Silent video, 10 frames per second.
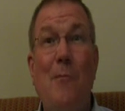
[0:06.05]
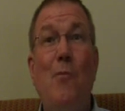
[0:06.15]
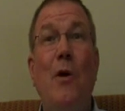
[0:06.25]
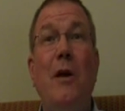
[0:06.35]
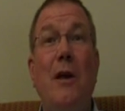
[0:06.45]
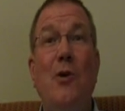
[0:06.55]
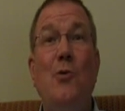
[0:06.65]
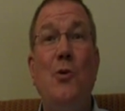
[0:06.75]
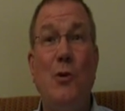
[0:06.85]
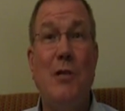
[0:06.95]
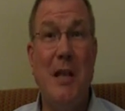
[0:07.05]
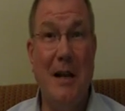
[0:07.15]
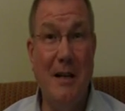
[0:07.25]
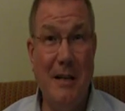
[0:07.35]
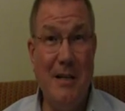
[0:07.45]
bringing you your
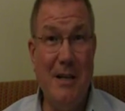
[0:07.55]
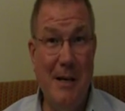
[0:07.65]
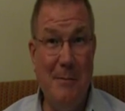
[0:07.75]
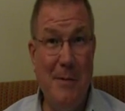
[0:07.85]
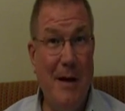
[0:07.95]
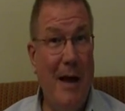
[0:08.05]
selling tip.